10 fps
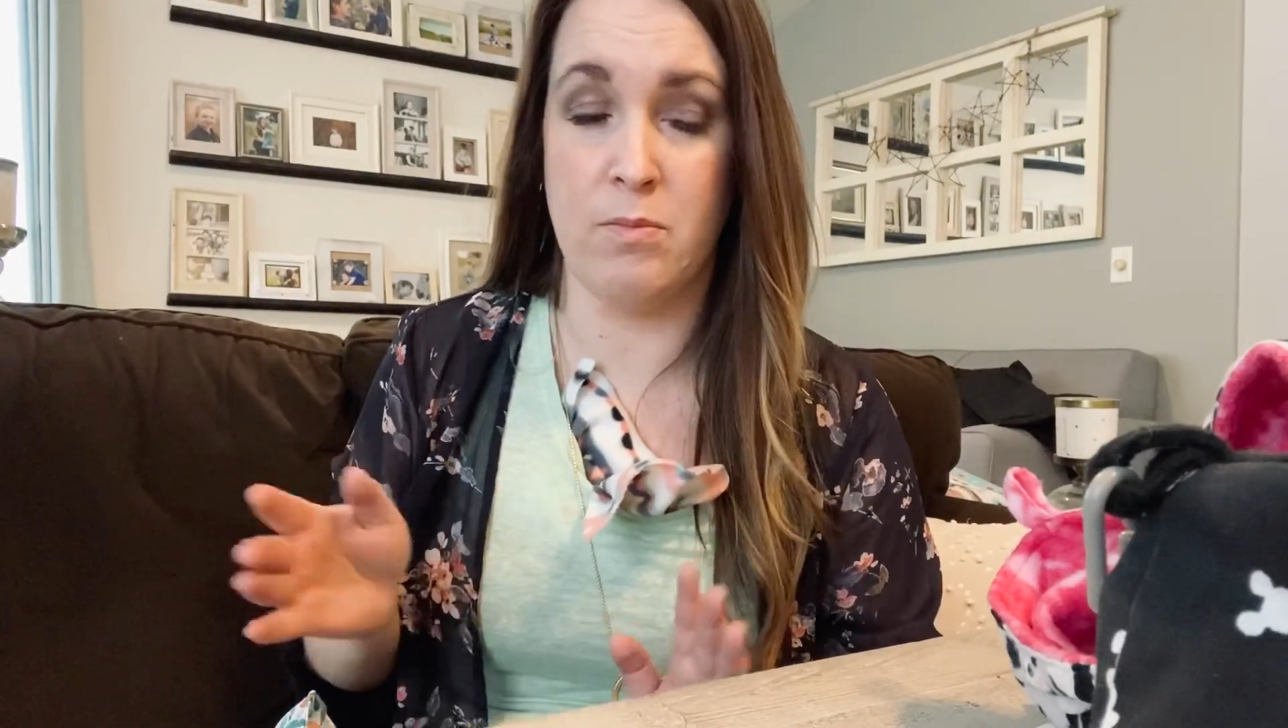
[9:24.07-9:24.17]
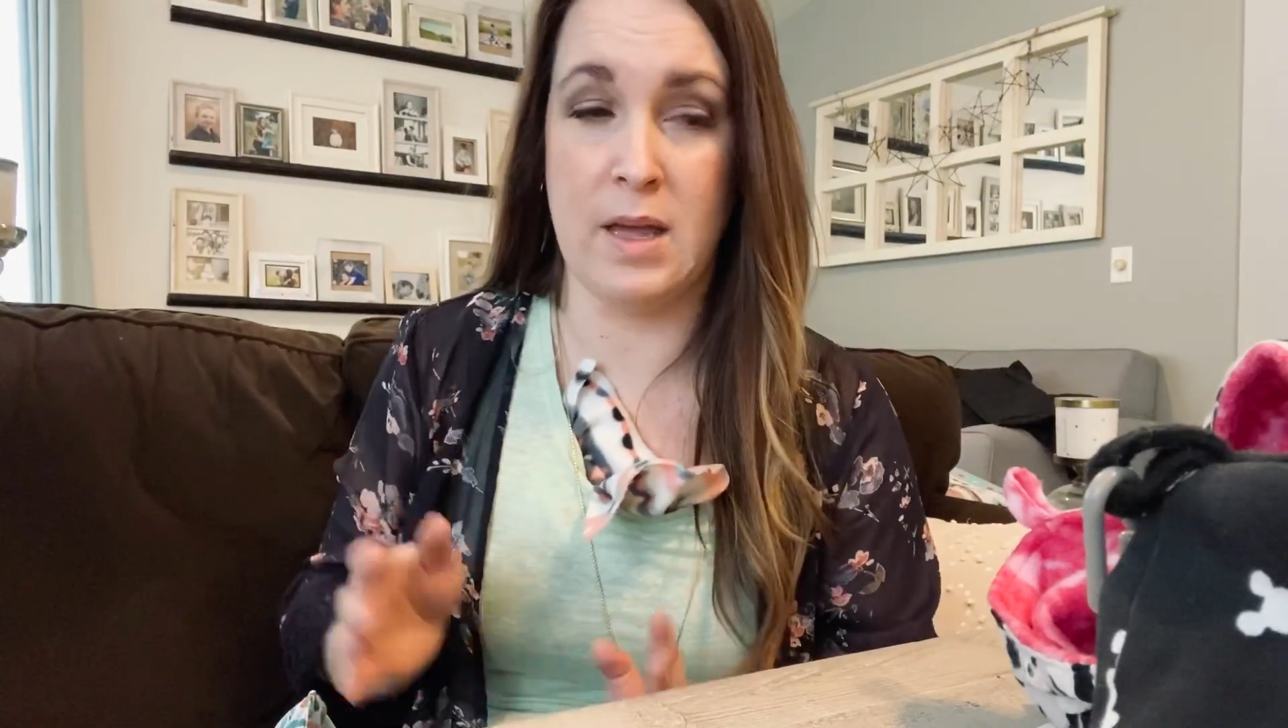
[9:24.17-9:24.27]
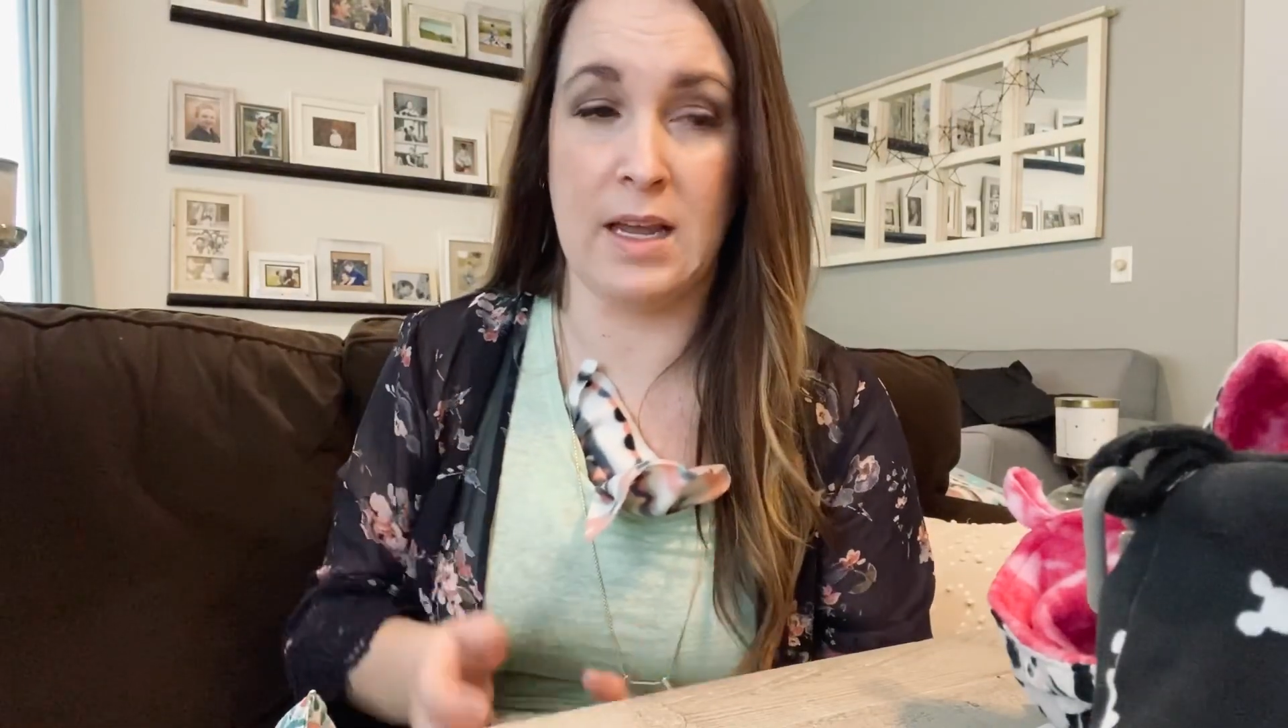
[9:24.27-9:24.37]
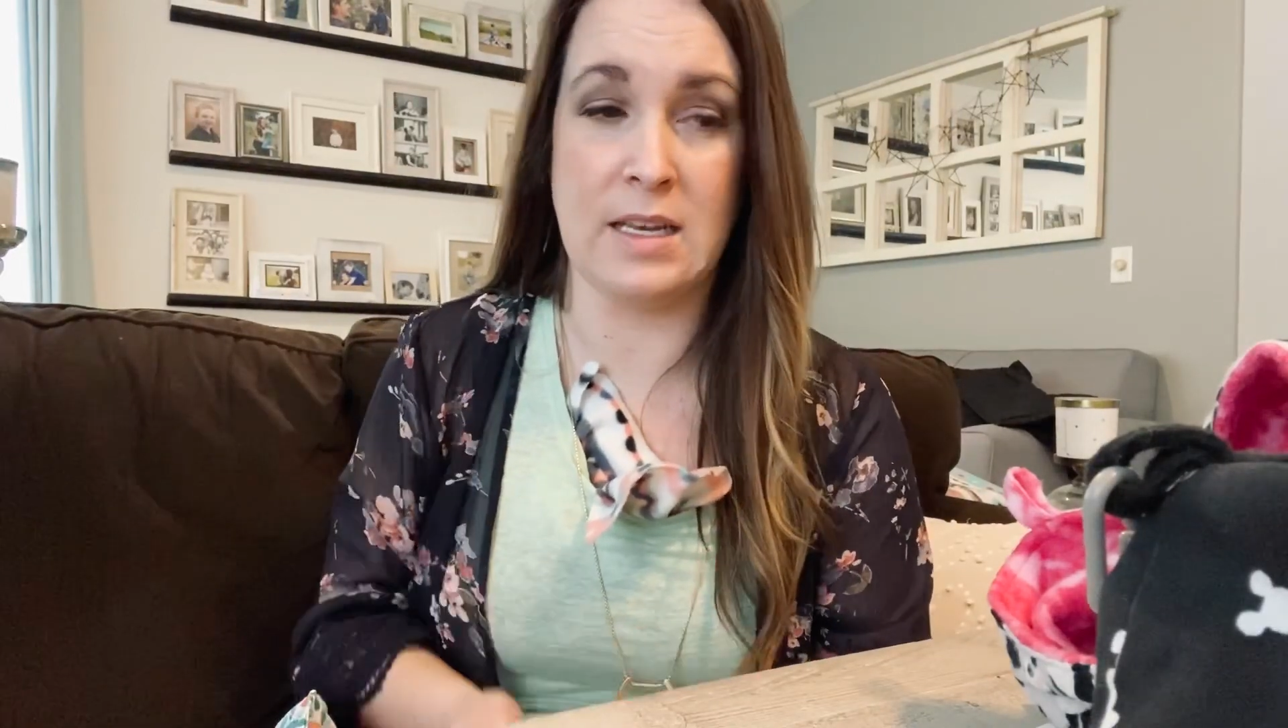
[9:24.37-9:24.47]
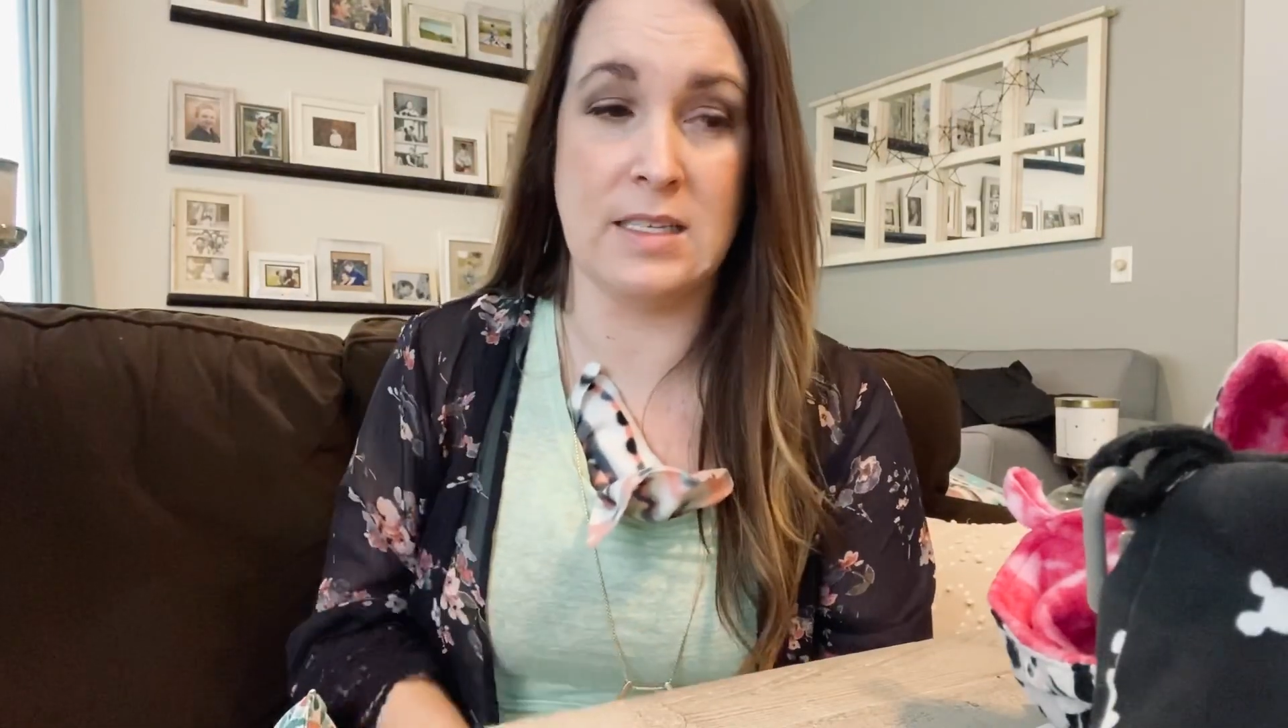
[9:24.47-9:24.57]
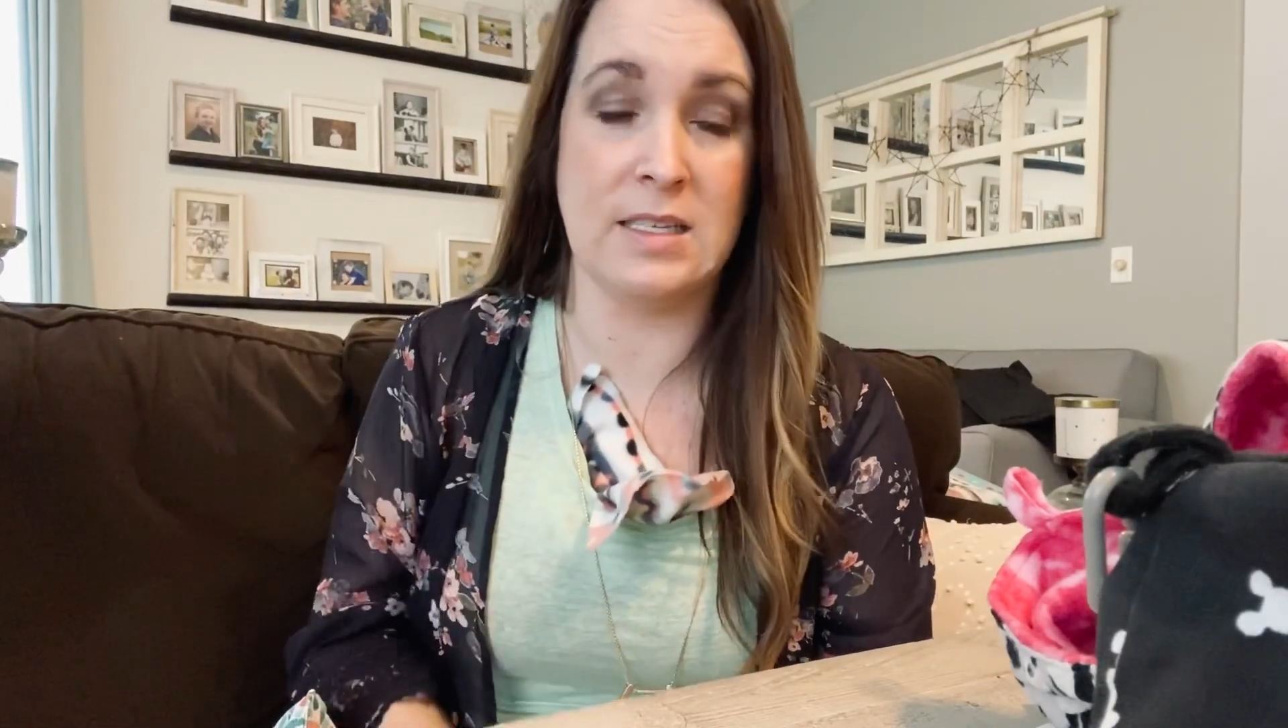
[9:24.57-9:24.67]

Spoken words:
pick a